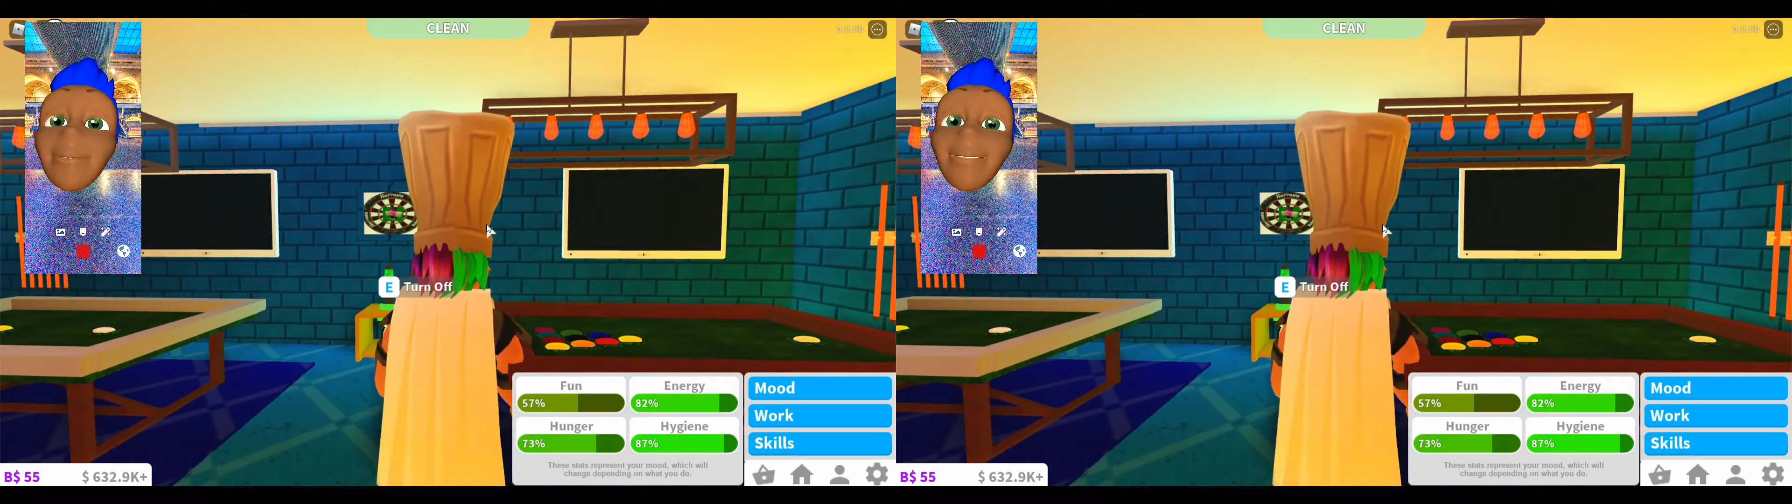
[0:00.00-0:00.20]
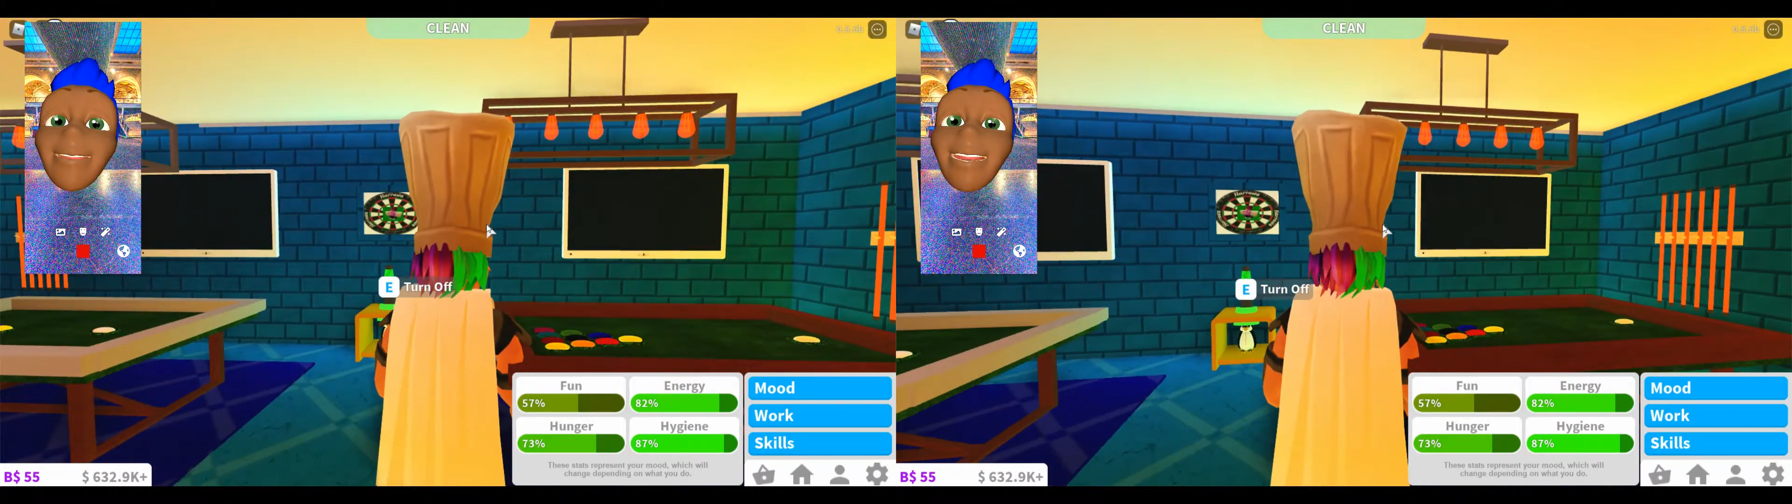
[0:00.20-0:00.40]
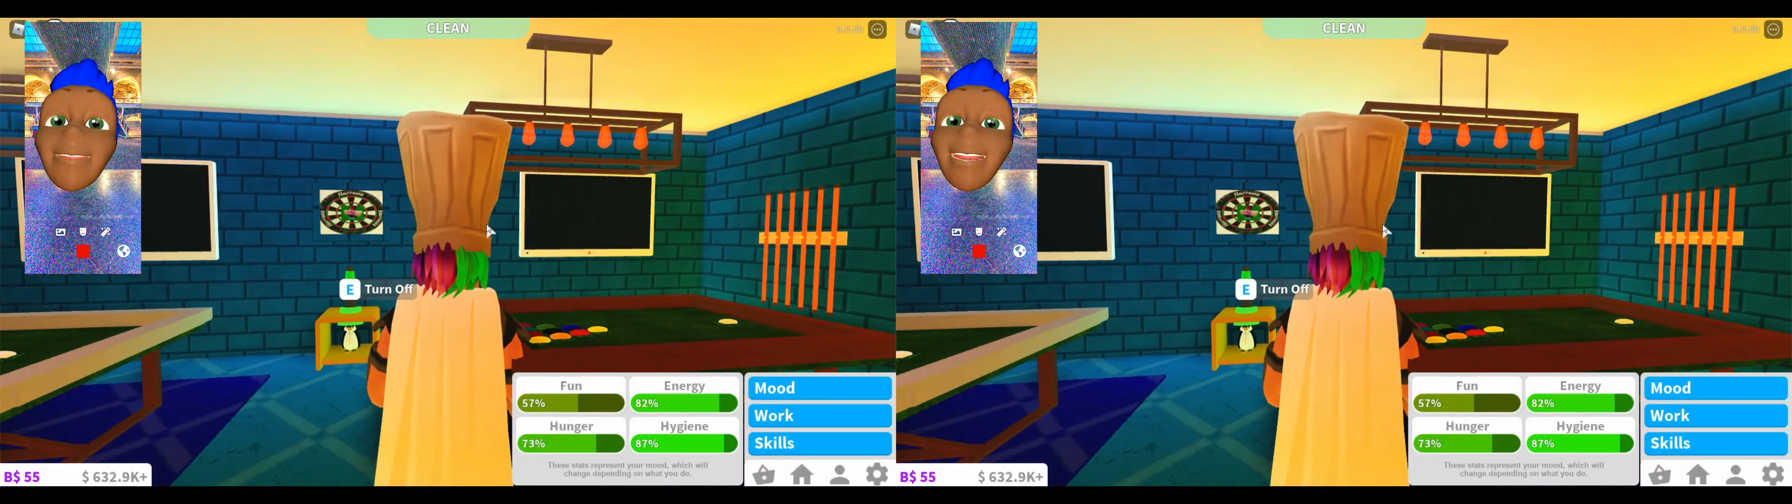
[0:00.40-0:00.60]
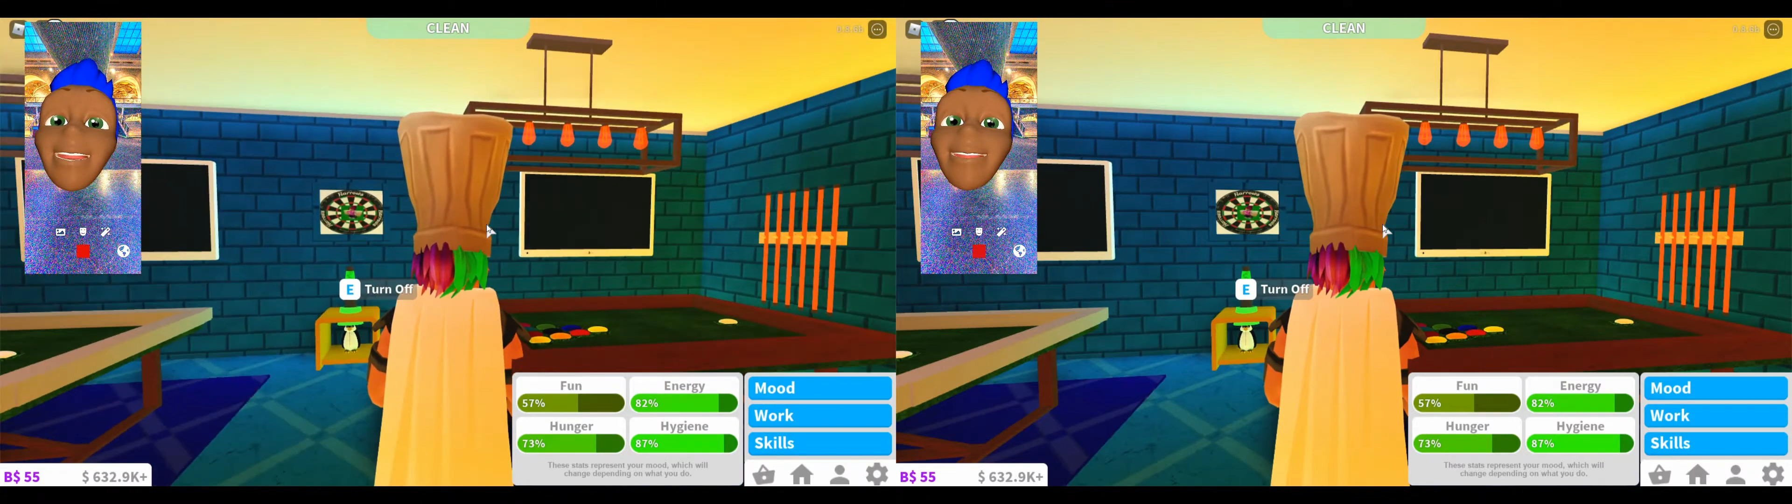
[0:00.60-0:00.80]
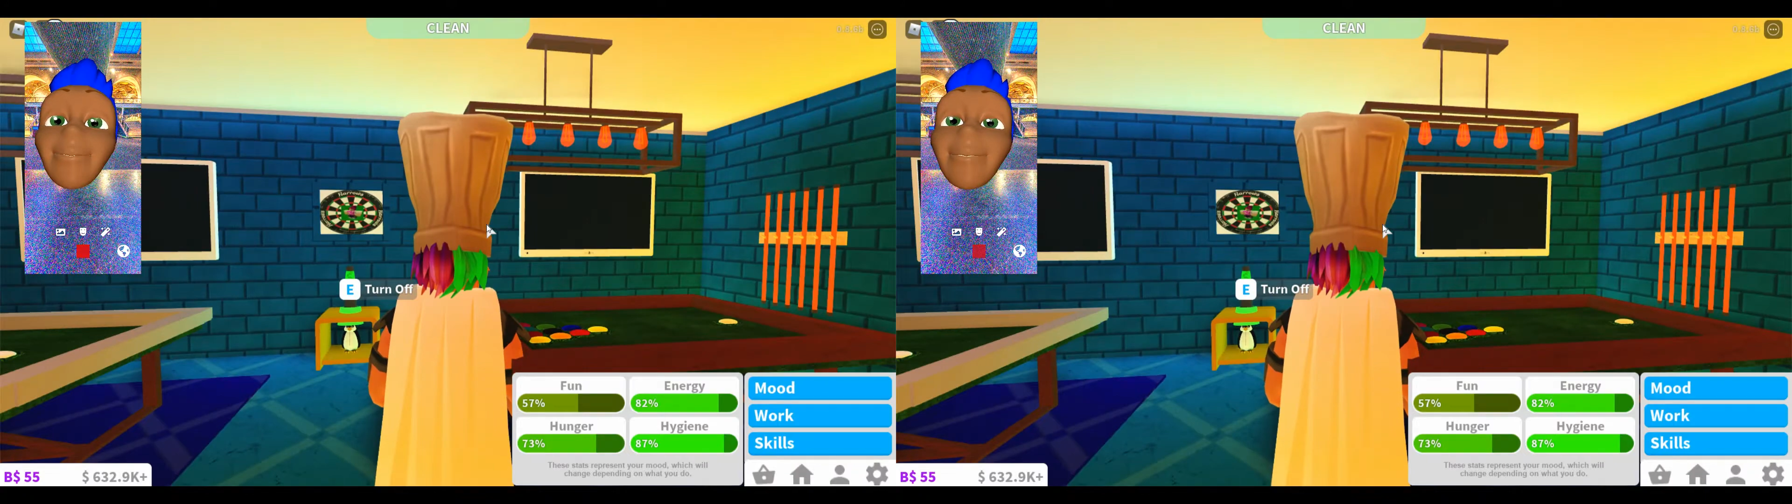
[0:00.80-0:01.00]
So we have an
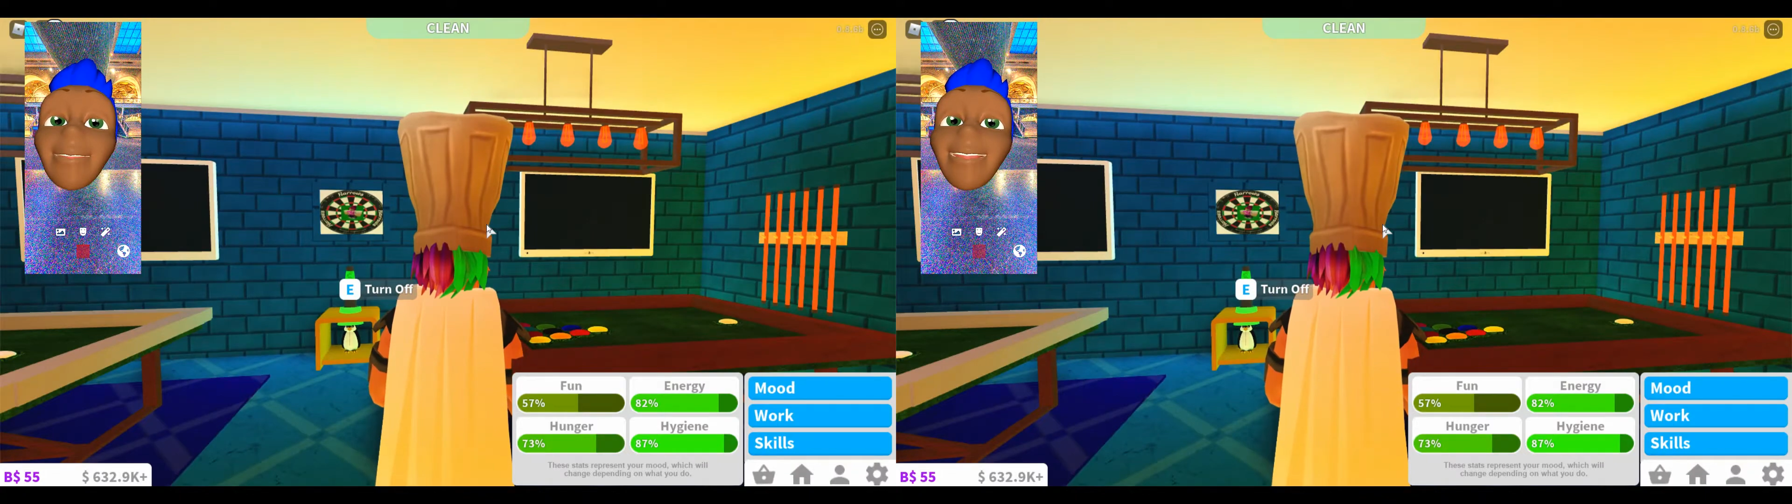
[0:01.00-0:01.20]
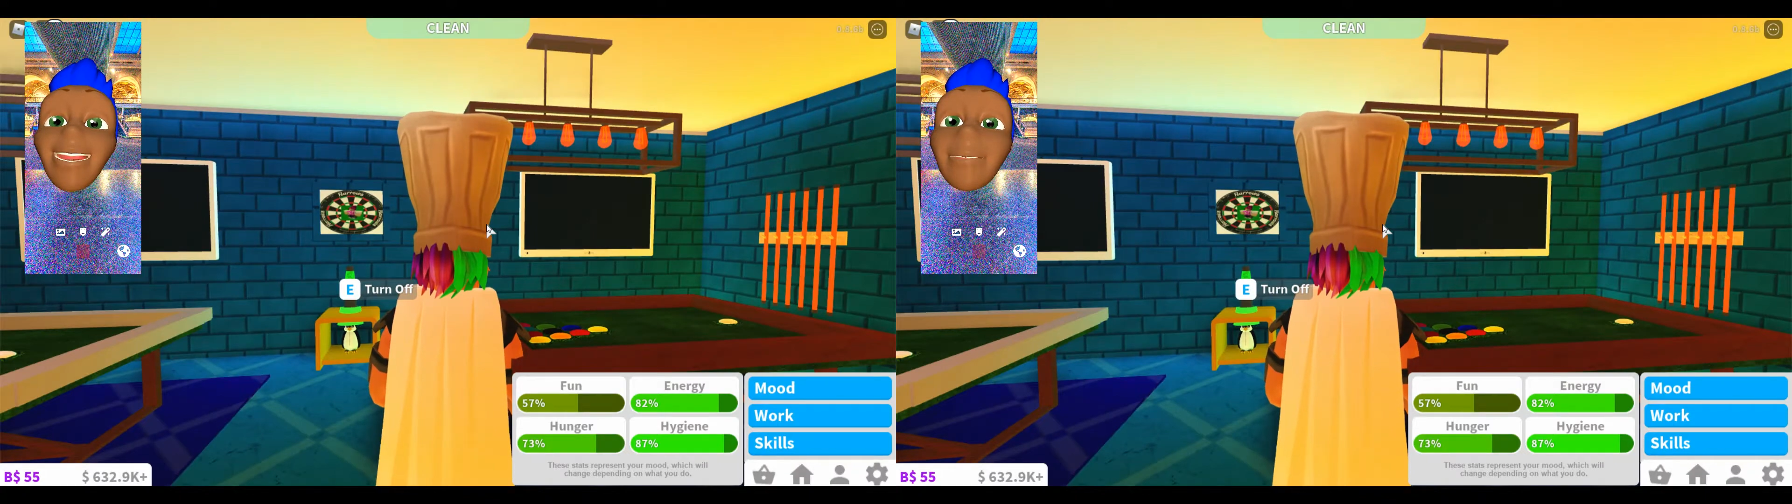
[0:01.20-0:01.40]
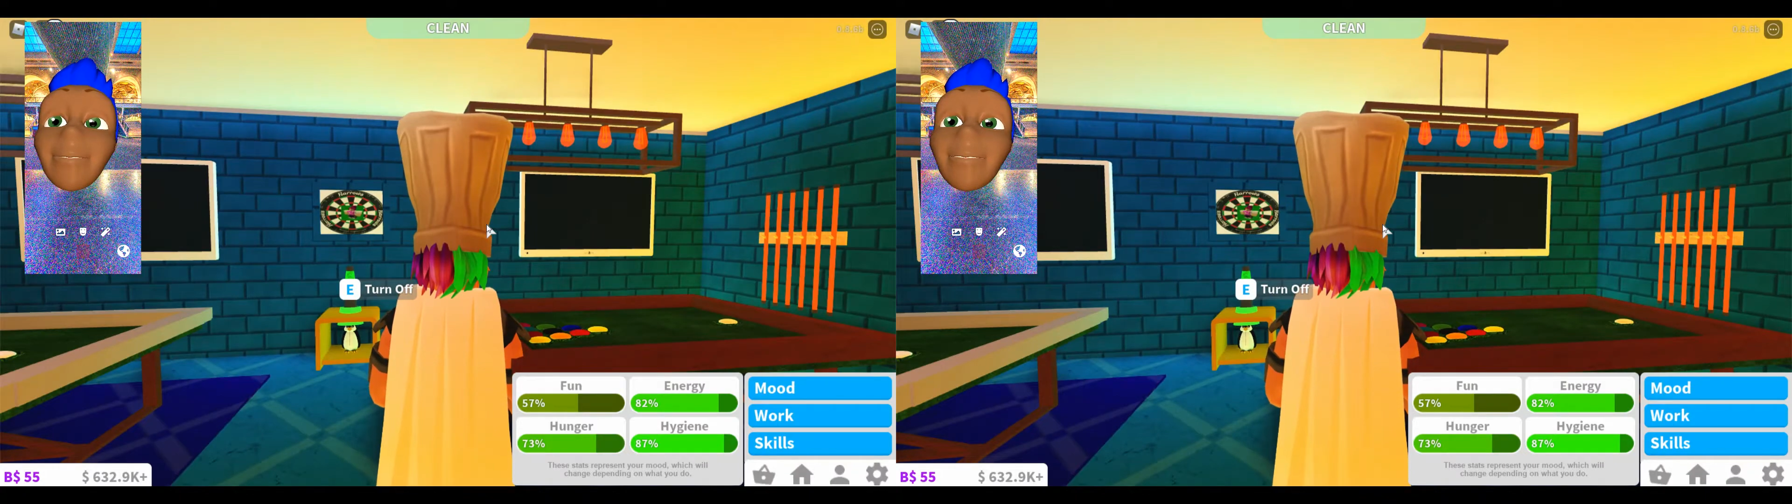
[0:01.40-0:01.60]
awesome pool table